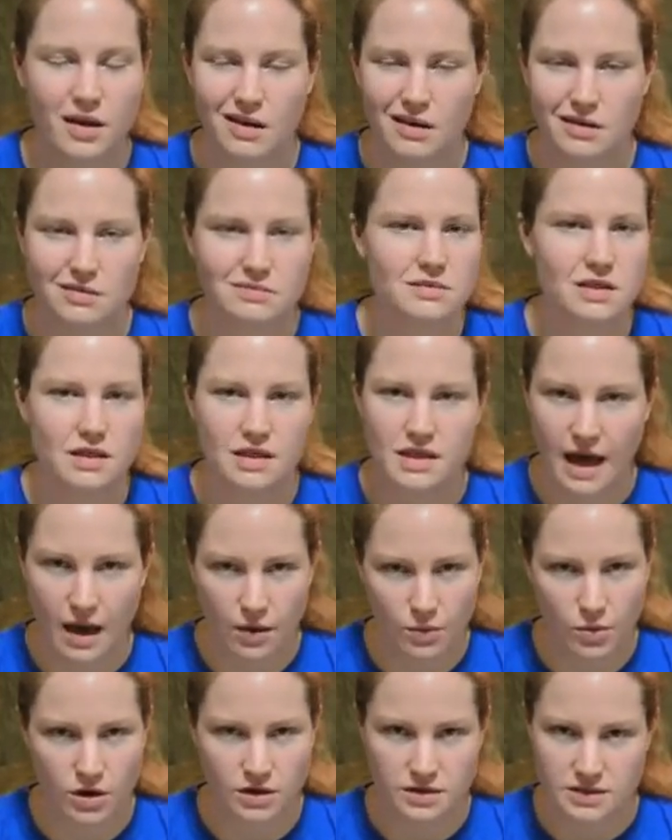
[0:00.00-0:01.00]
and
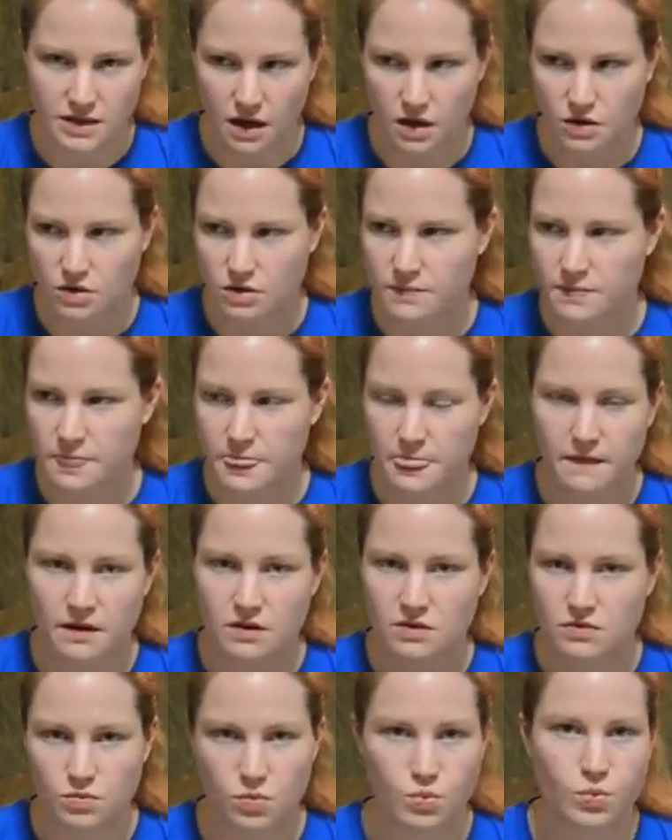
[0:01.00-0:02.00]
that worked out
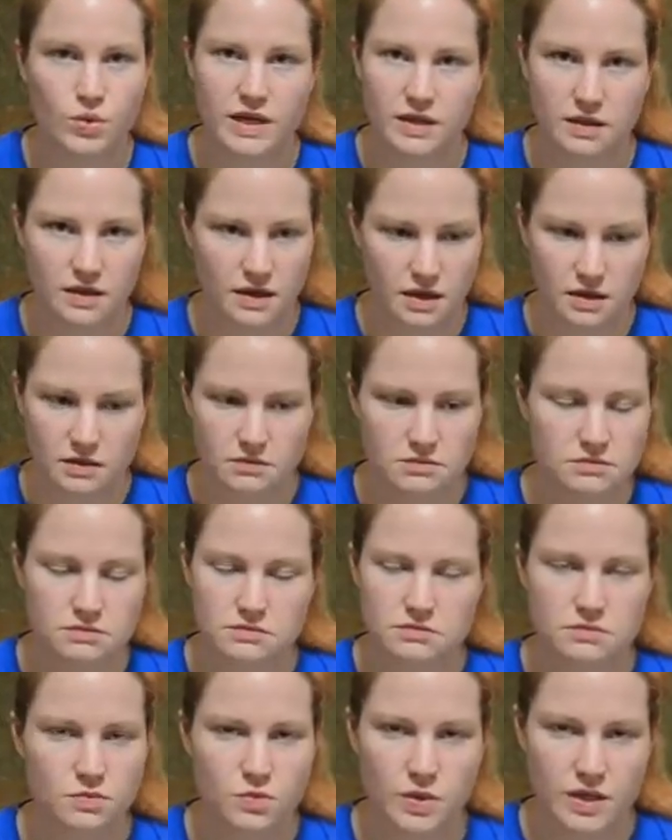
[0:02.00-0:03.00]
really,
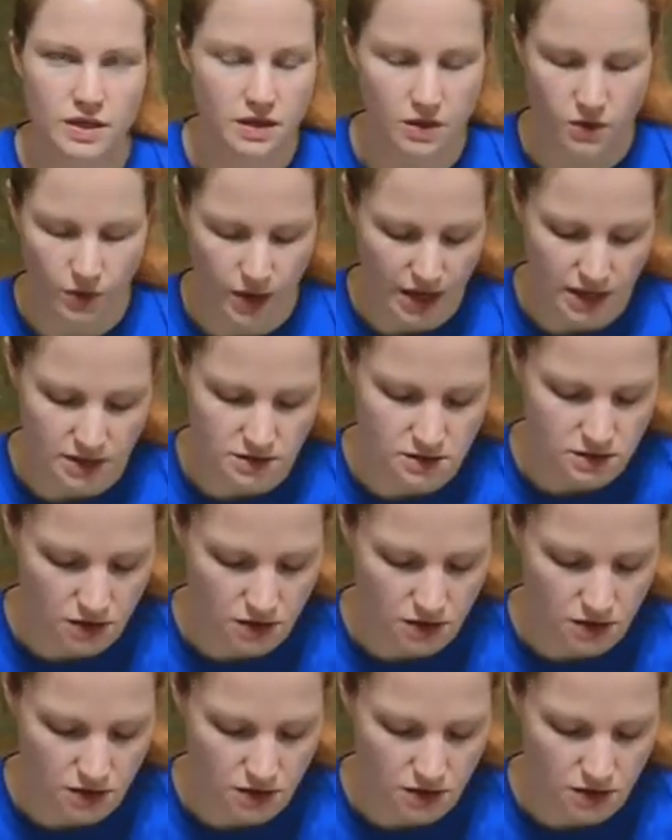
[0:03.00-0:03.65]
really great.